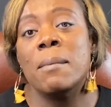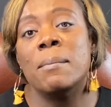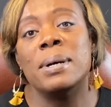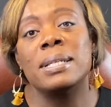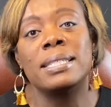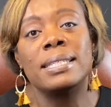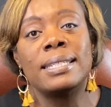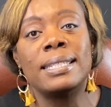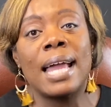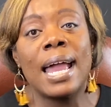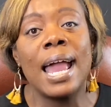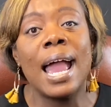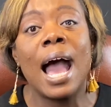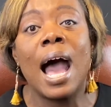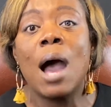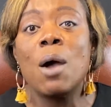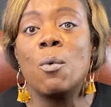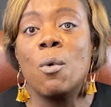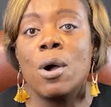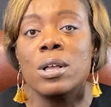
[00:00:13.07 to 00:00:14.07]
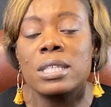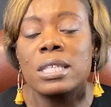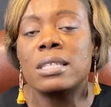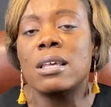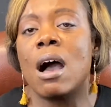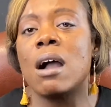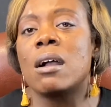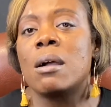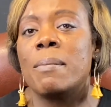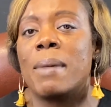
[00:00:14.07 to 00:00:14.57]
But today I want to
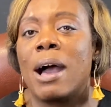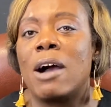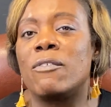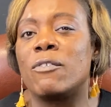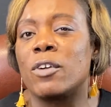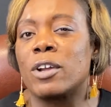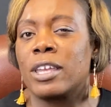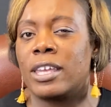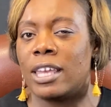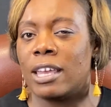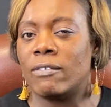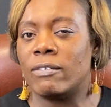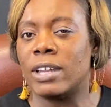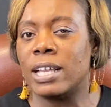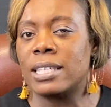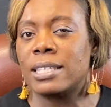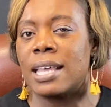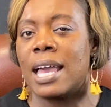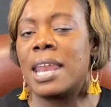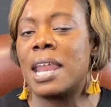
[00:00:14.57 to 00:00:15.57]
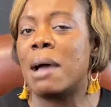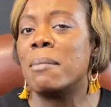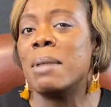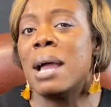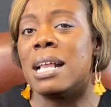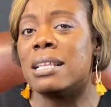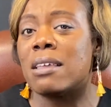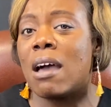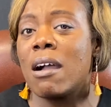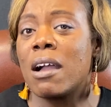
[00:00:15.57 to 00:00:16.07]
talk about forgiveness. And I'm
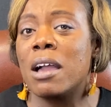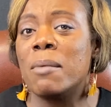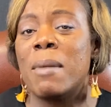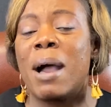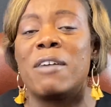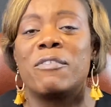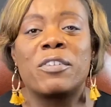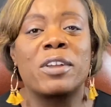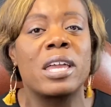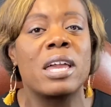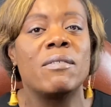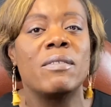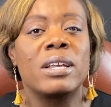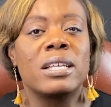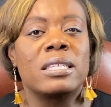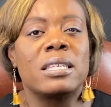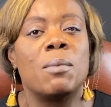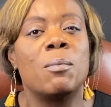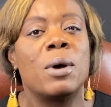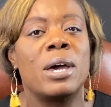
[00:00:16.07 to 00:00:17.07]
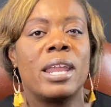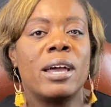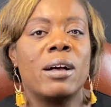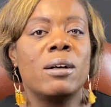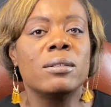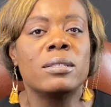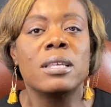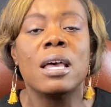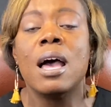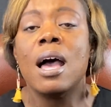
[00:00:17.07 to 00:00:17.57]
not talking about forgiving someone
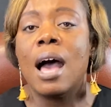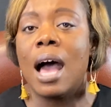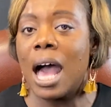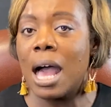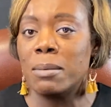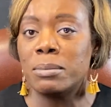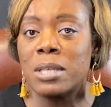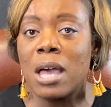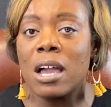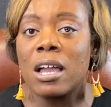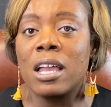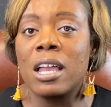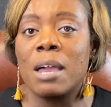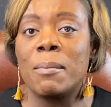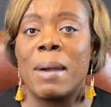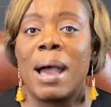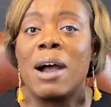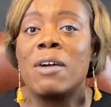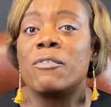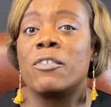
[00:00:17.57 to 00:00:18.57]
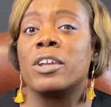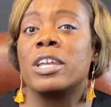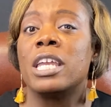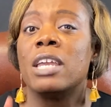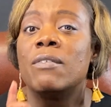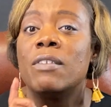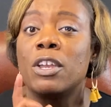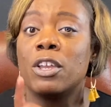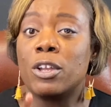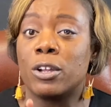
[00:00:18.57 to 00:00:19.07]
else. I'm talking about
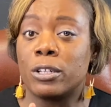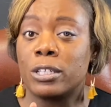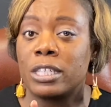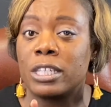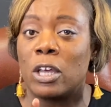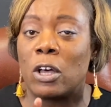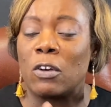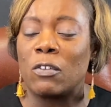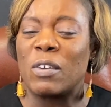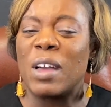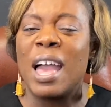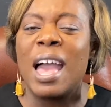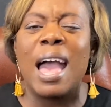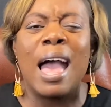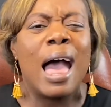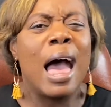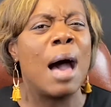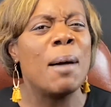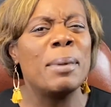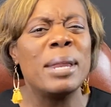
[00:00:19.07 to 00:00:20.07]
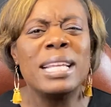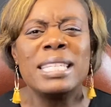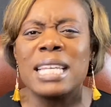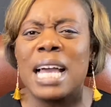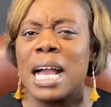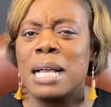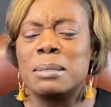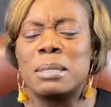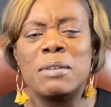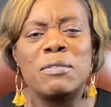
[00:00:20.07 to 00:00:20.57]
forgiving yourself. How many
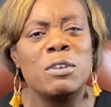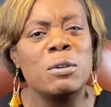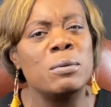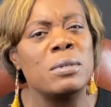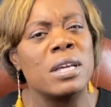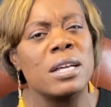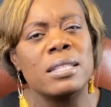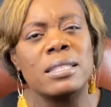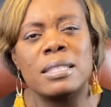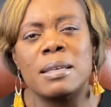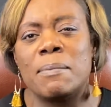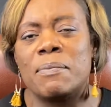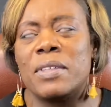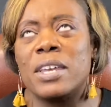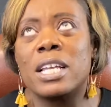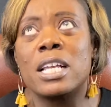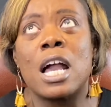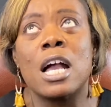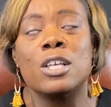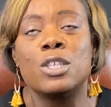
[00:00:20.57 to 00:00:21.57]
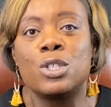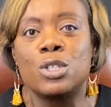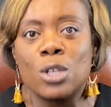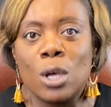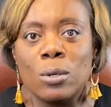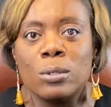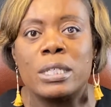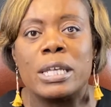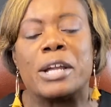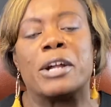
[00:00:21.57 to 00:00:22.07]
times have you done something
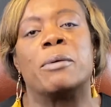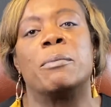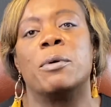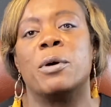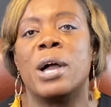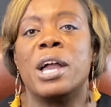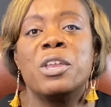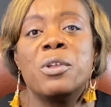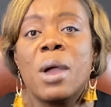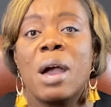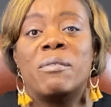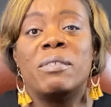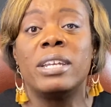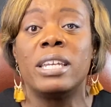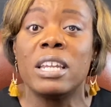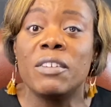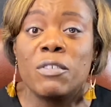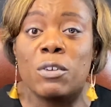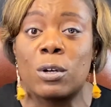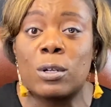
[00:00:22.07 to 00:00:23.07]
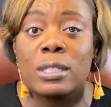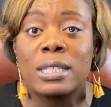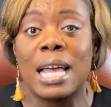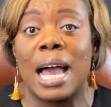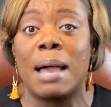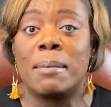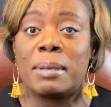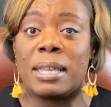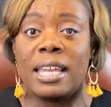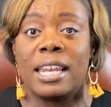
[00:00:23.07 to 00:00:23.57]
so terrible and you have a difficult
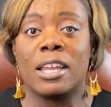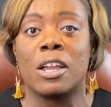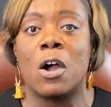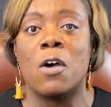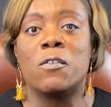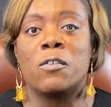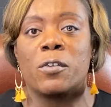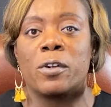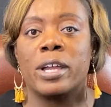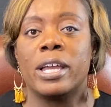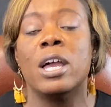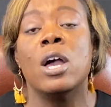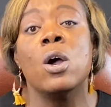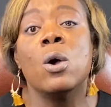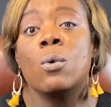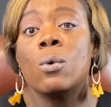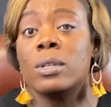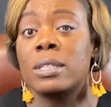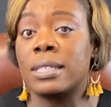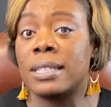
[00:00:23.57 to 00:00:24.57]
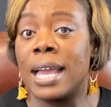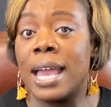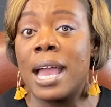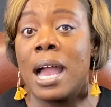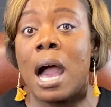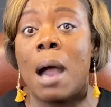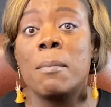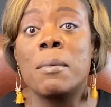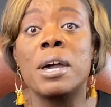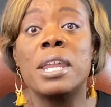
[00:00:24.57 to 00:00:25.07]
time getting over it? Well, today
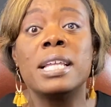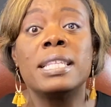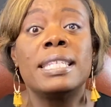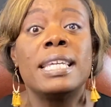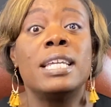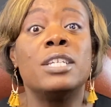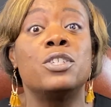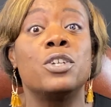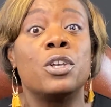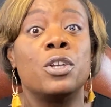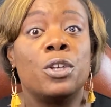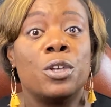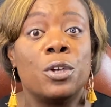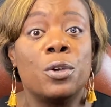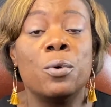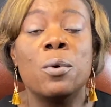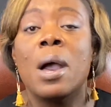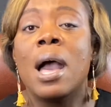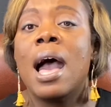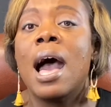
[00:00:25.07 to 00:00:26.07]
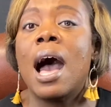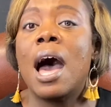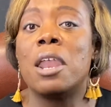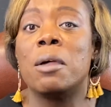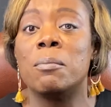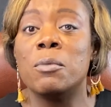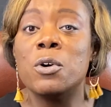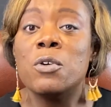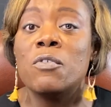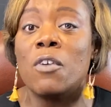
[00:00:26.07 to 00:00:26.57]
I'm going to teach you how
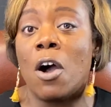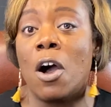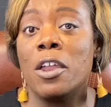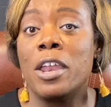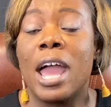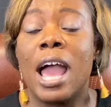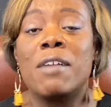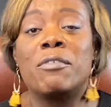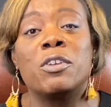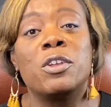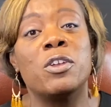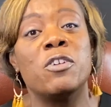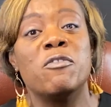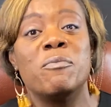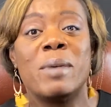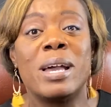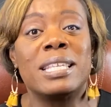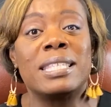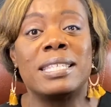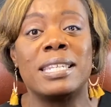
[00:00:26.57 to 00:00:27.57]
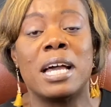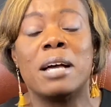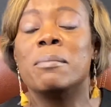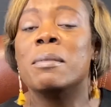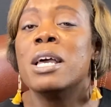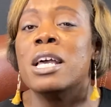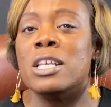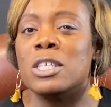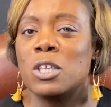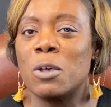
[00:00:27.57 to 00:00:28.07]
to move on after you've messed up.
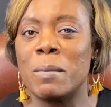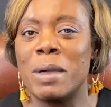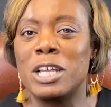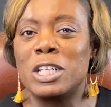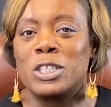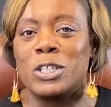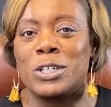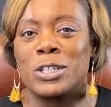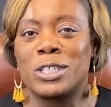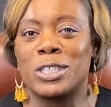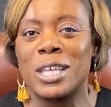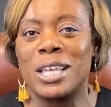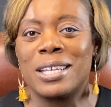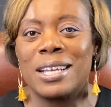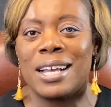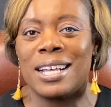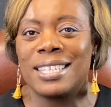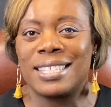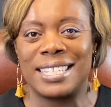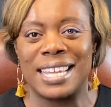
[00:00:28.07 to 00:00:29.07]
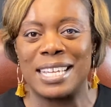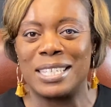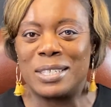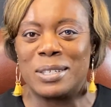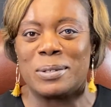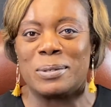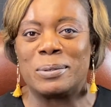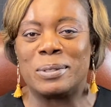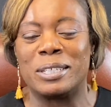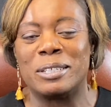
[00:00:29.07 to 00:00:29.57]
So make sure to st uh, stay
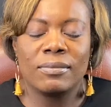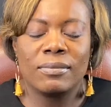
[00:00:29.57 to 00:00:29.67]
tuned.